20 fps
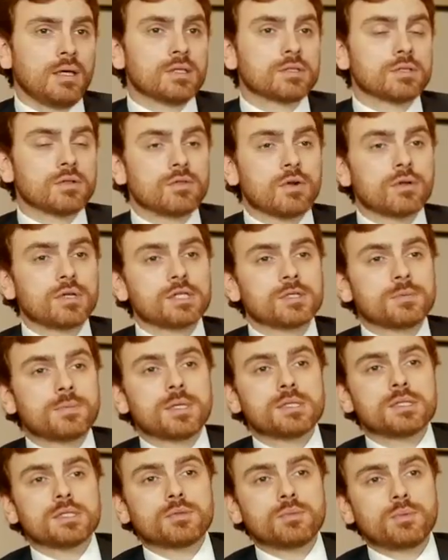So Ronez is a
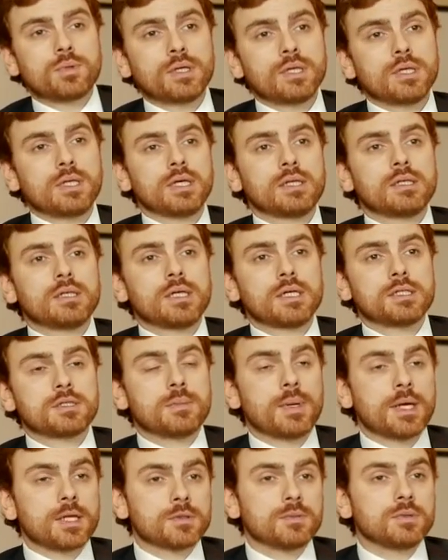business we, as
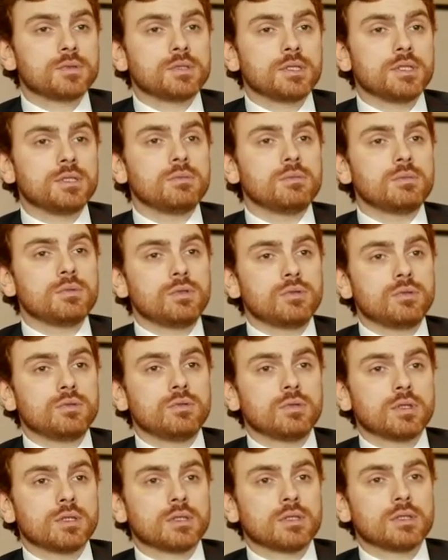a management team,
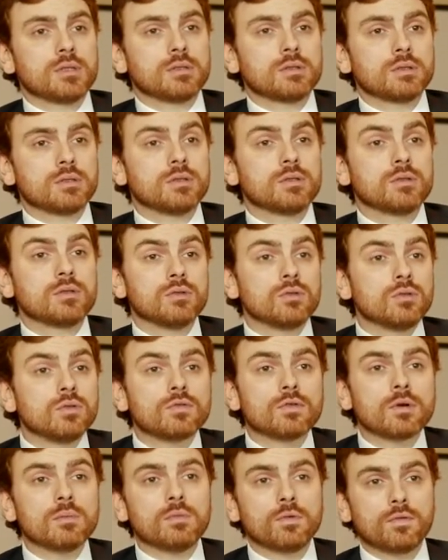knew
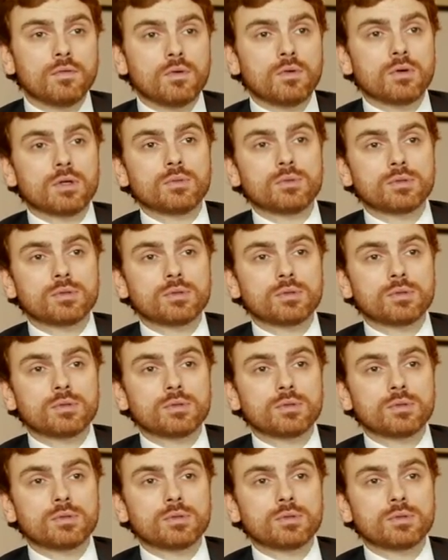from before.